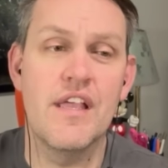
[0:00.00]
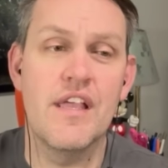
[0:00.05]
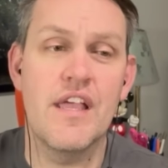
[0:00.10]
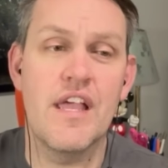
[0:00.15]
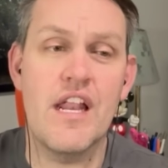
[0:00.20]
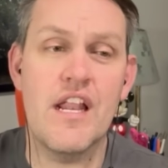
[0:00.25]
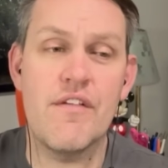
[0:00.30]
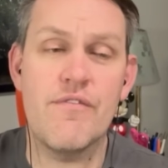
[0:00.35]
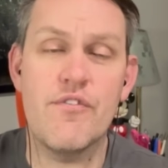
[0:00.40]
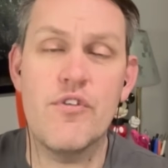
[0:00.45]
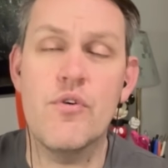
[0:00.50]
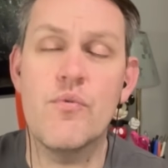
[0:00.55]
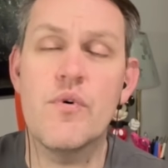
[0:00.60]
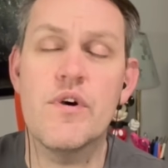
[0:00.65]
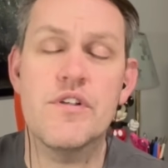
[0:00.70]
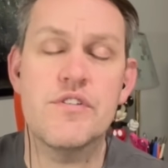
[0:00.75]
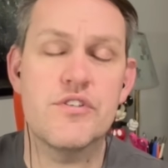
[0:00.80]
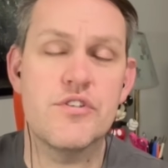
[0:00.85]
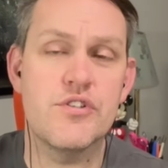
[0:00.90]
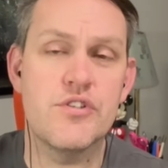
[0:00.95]
And if you
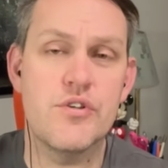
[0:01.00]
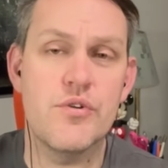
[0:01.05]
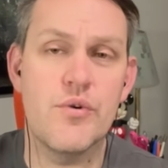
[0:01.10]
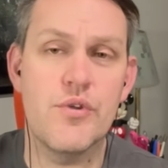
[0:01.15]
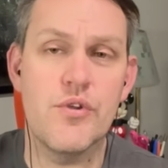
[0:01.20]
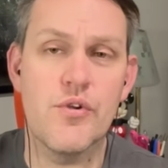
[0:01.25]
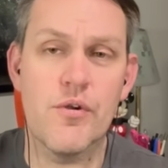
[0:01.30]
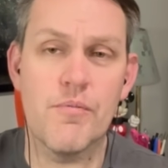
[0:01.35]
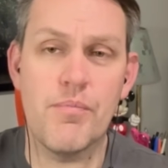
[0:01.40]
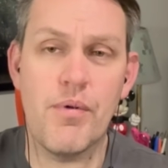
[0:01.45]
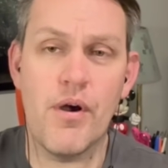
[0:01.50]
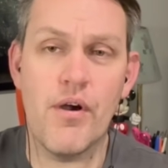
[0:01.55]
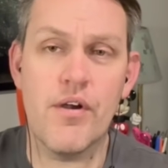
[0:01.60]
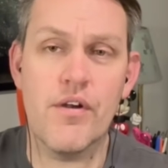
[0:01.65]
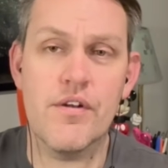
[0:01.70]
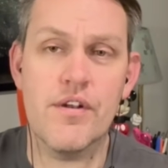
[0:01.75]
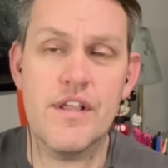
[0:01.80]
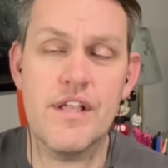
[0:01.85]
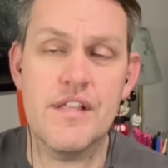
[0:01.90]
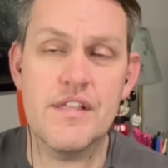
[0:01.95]
want to do your
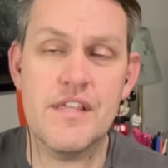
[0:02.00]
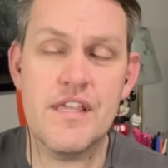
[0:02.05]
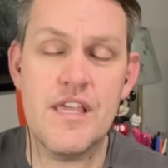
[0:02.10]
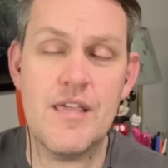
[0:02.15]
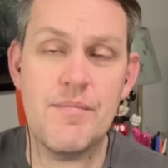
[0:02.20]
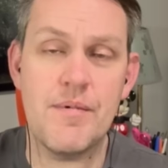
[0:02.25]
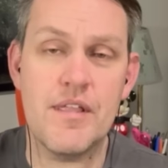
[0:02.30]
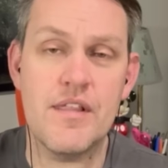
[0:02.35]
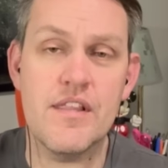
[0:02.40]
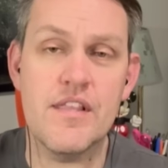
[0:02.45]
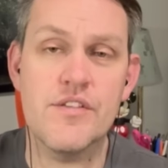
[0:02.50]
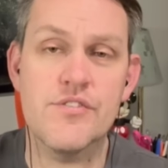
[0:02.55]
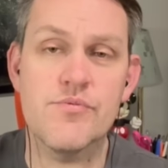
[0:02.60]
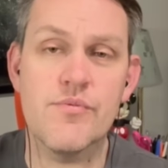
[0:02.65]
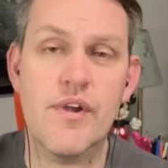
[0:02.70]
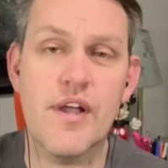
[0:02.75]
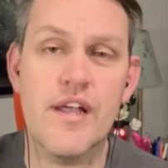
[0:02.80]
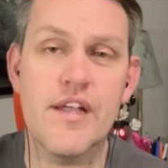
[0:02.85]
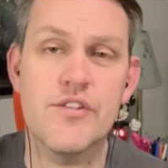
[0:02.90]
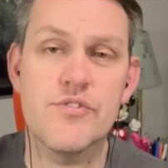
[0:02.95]
part in keeping these
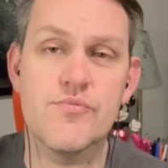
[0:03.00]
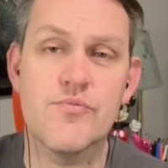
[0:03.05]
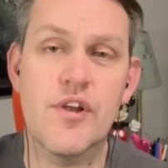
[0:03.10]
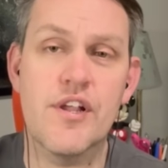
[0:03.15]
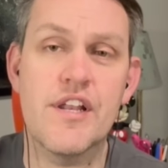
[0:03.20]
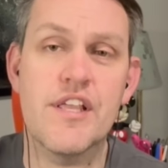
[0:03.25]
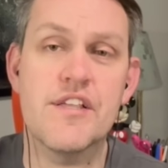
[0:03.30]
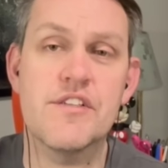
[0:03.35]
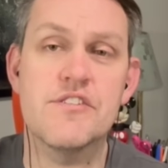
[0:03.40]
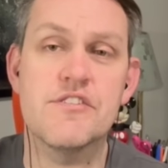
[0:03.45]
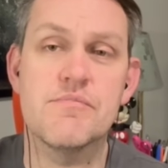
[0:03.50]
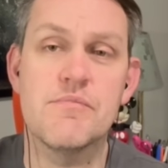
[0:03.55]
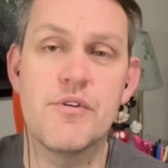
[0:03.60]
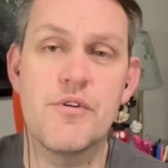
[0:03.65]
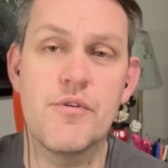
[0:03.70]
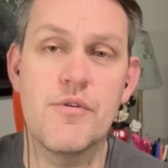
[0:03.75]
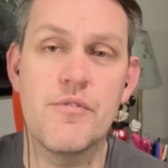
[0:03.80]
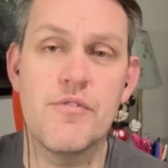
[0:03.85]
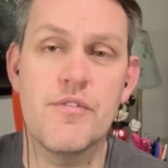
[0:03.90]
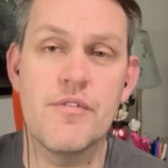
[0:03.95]
rides running
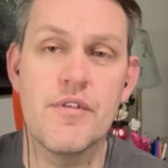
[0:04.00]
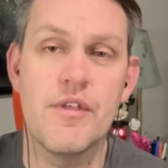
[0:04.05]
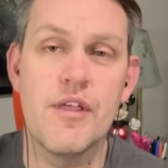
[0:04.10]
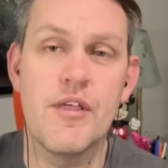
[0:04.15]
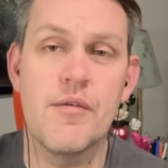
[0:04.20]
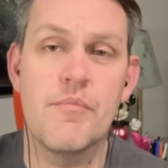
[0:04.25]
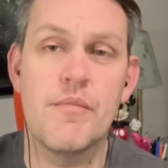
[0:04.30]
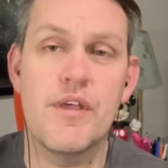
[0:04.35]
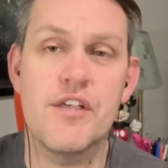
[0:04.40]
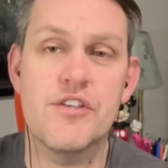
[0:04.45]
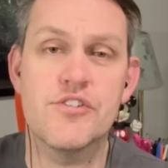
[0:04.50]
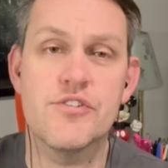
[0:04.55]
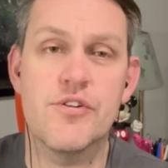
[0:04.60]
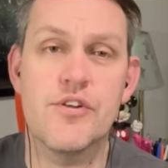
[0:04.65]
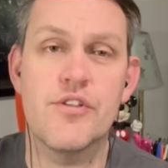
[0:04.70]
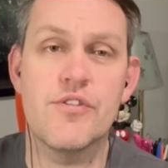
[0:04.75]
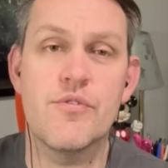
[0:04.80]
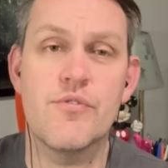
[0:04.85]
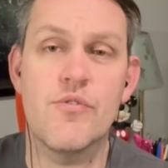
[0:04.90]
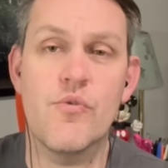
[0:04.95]
smooth, make sure
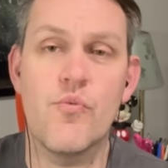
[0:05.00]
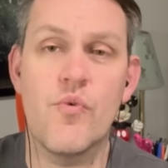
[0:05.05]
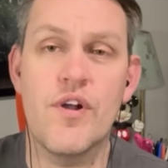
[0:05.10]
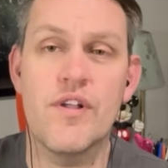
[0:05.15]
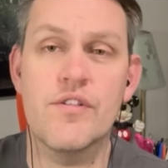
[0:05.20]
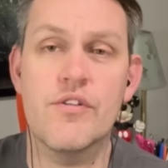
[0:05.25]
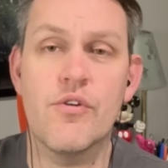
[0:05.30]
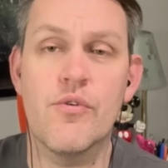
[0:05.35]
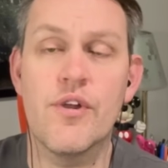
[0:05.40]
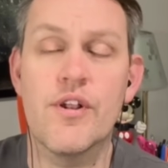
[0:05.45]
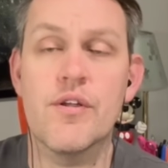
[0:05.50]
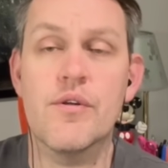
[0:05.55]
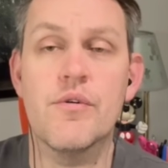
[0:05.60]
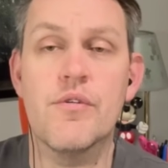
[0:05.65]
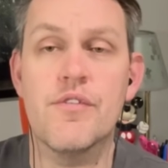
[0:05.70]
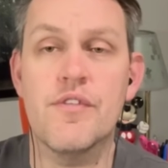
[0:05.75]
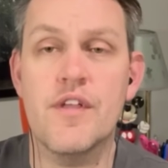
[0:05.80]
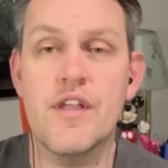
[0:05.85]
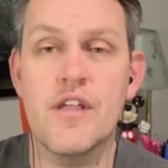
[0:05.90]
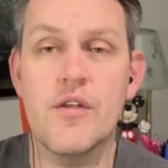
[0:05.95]
you do the one
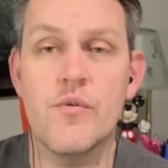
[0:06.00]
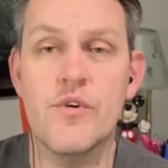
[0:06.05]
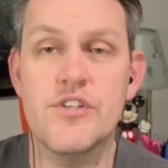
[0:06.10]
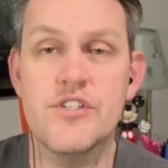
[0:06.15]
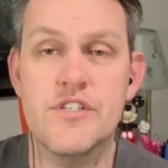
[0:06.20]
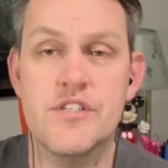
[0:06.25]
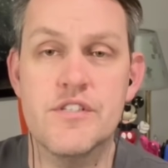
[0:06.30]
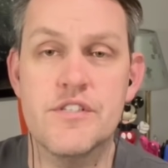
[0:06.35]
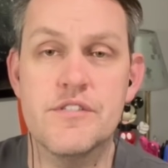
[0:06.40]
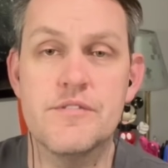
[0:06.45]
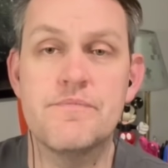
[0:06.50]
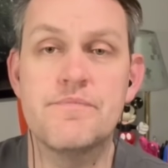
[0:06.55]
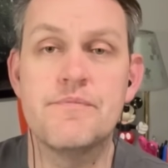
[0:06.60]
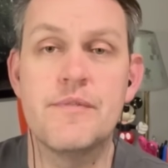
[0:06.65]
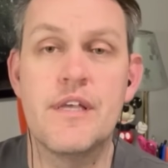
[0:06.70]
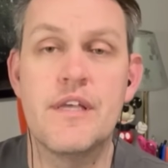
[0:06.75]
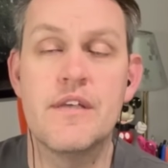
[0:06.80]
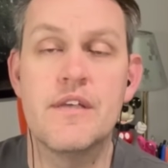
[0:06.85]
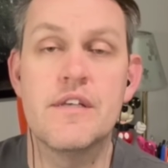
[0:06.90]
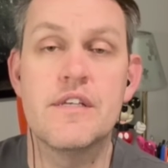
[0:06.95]
critical thing, which is
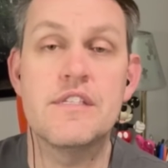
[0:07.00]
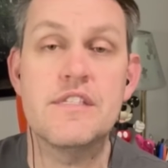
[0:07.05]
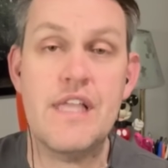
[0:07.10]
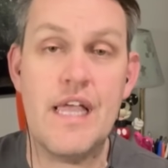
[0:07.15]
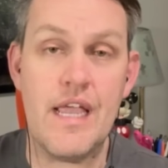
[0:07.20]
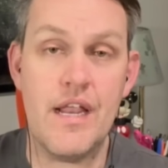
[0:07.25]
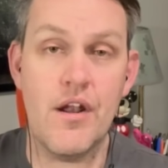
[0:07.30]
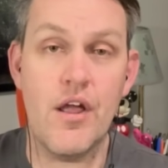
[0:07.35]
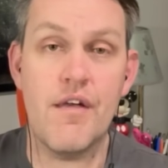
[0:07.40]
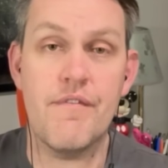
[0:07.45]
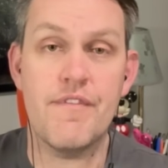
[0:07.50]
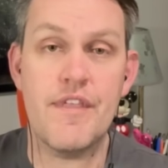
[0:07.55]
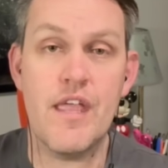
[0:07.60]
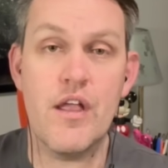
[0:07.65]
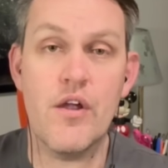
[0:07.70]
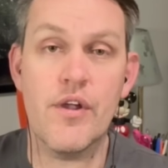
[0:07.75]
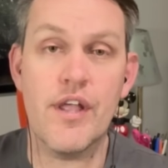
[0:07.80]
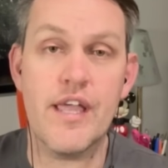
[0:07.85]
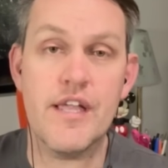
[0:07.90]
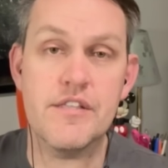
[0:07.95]
staying off the
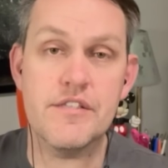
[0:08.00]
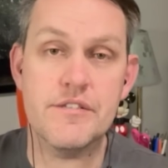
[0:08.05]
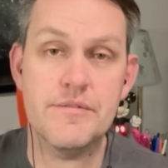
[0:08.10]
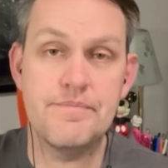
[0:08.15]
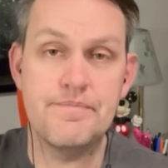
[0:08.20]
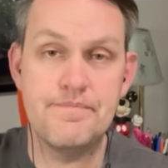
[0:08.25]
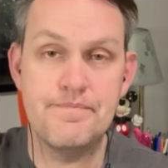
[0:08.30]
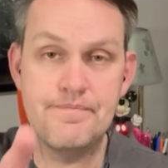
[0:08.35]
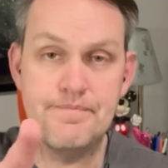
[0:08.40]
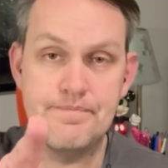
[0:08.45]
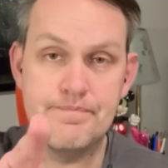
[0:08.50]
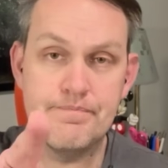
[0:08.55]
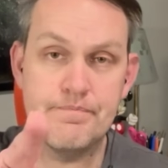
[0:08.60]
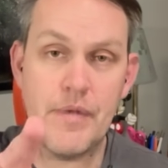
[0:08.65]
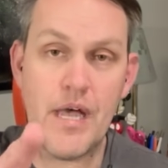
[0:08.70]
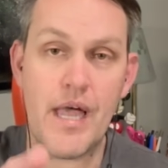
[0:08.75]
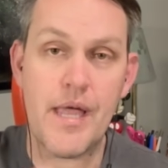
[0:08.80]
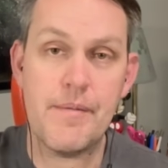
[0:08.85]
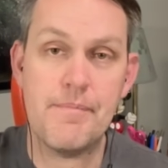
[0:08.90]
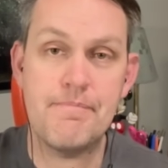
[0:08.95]
air gates.
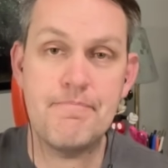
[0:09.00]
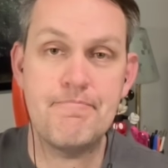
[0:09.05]
Bye.